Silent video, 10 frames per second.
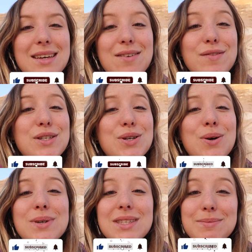if you
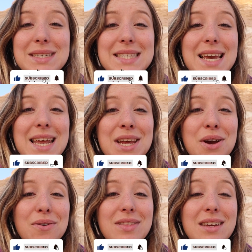don't want to miss any
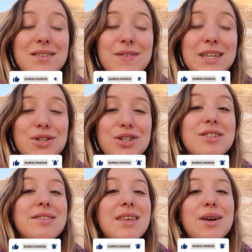of the
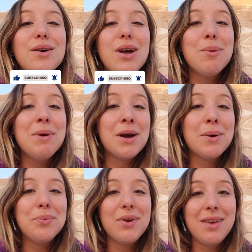adventures that are coming
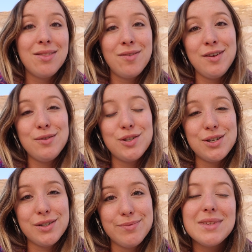up in the future.